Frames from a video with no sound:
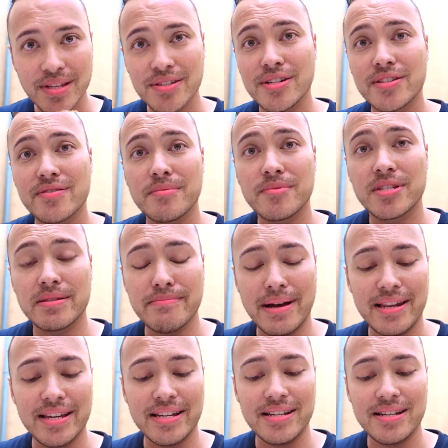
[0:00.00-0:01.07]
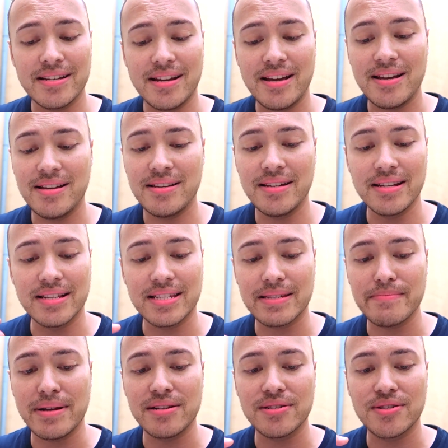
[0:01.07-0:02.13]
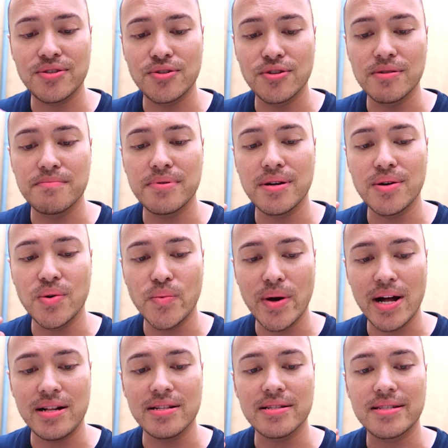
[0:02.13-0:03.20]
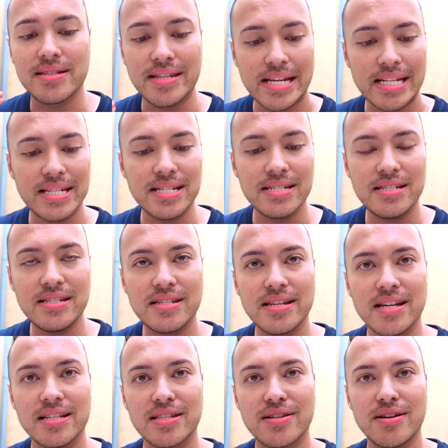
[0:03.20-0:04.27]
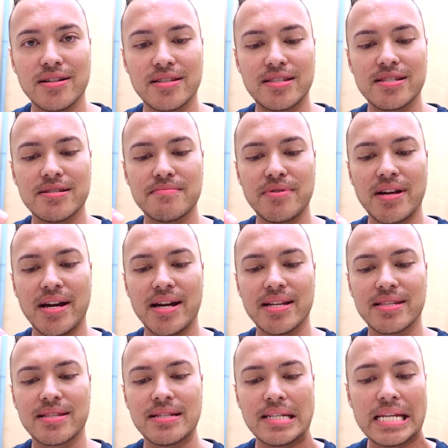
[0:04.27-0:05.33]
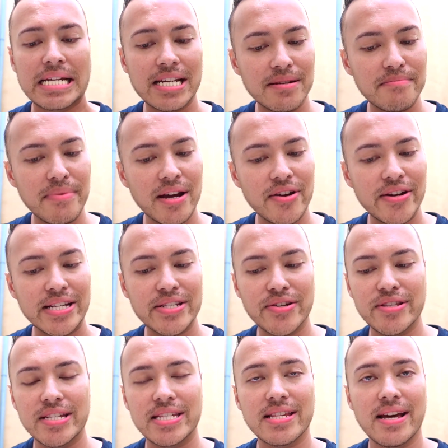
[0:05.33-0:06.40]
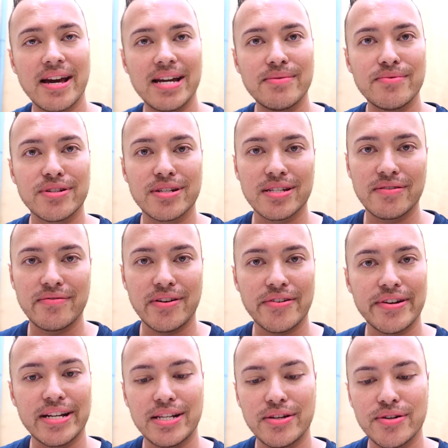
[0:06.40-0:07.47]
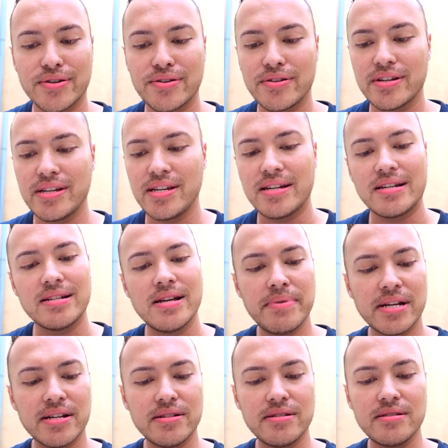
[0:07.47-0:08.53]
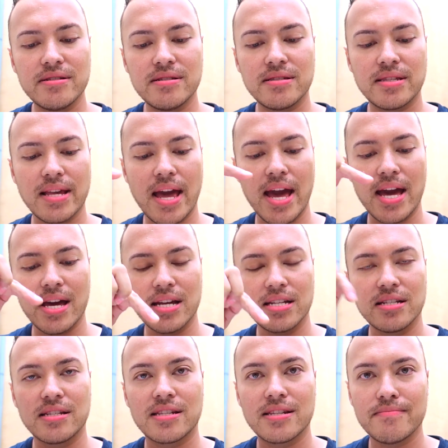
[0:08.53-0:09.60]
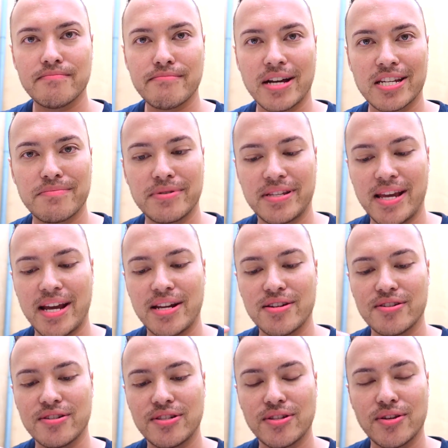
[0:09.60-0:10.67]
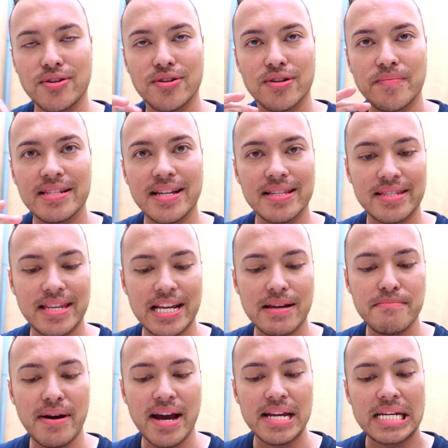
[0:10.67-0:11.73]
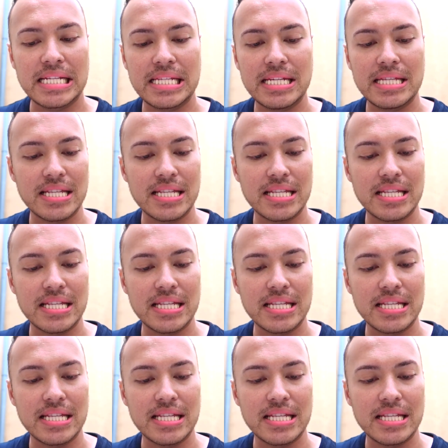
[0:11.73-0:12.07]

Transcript: just from smelling it, it smells super well seasoned. It's got some nice lingonberries on the side, which is very local here. Pickles and mashed potatoes, so let's take a bite into